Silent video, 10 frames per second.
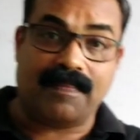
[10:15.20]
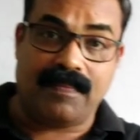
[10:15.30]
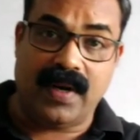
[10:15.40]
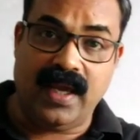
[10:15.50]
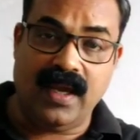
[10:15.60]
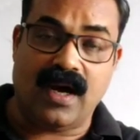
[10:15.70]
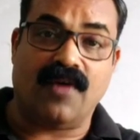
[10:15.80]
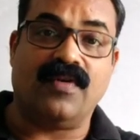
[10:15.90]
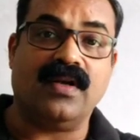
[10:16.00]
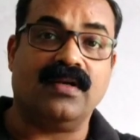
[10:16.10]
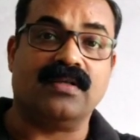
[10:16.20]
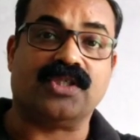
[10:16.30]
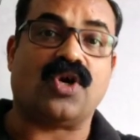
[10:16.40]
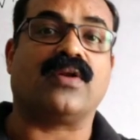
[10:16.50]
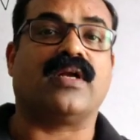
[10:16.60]
apply our
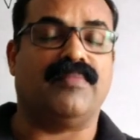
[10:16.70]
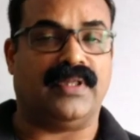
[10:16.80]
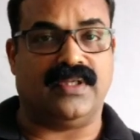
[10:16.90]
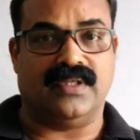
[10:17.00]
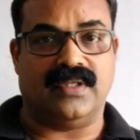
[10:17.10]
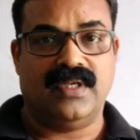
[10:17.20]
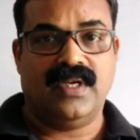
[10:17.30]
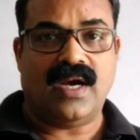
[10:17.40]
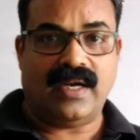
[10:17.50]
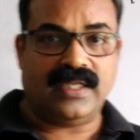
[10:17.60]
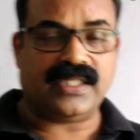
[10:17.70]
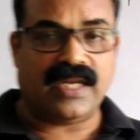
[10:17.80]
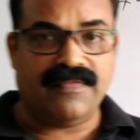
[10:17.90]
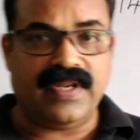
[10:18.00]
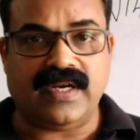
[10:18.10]
shortcut method.
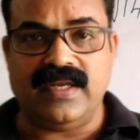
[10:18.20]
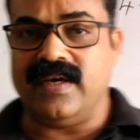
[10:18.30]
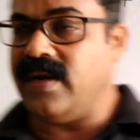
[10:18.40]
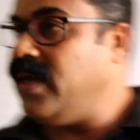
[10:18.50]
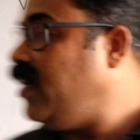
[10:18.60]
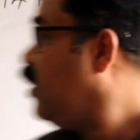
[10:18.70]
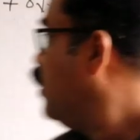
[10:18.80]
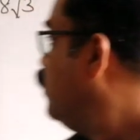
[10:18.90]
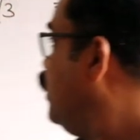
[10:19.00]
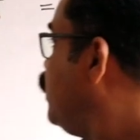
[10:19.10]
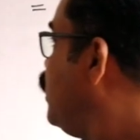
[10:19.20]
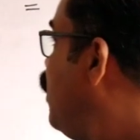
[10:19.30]
Understand very clearly, this